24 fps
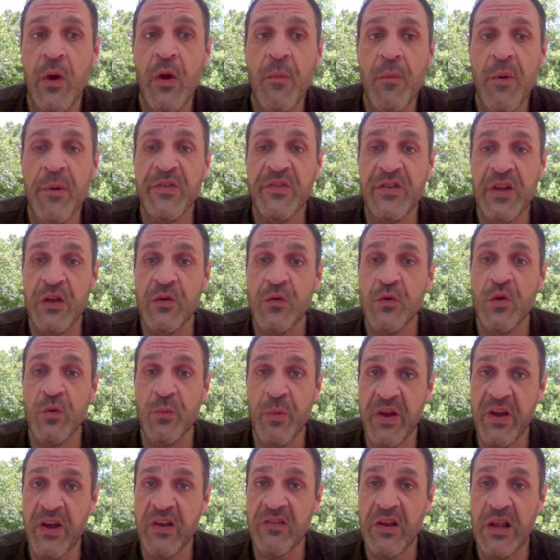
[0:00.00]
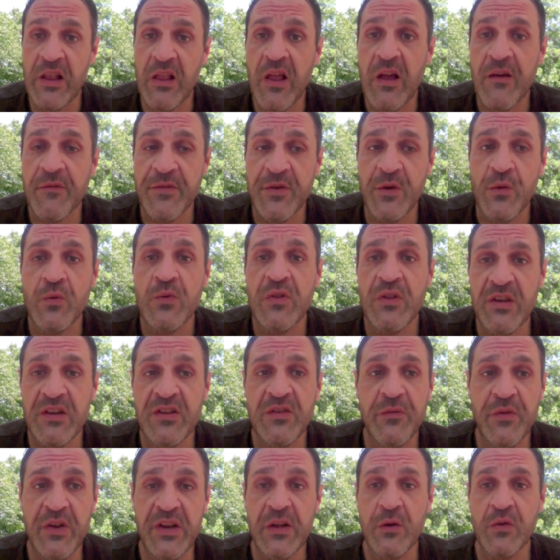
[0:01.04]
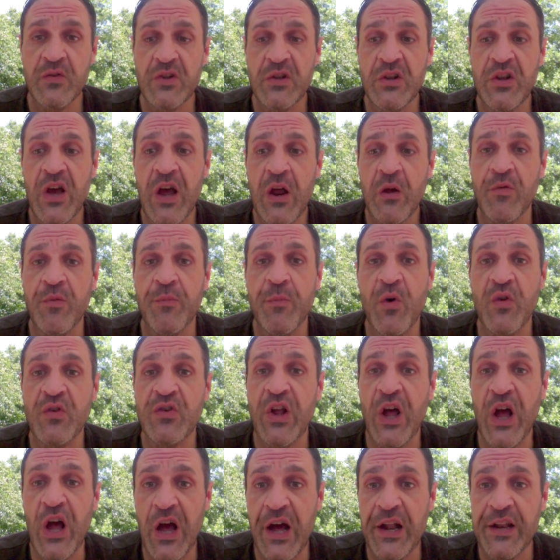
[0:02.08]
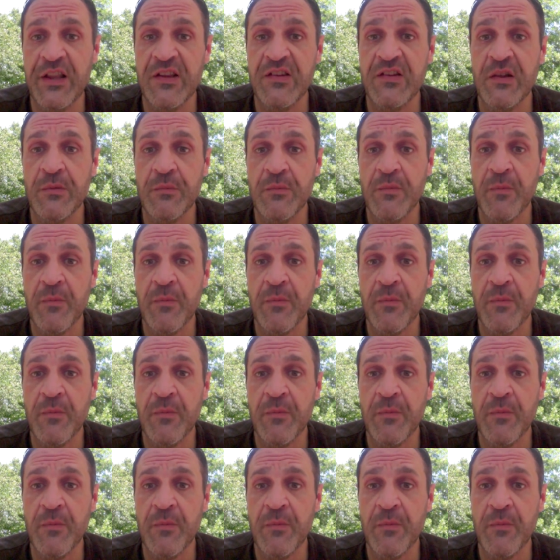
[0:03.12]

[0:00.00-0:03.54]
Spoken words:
I'm going to say the truth because I love you. This video is entitled The Most Honest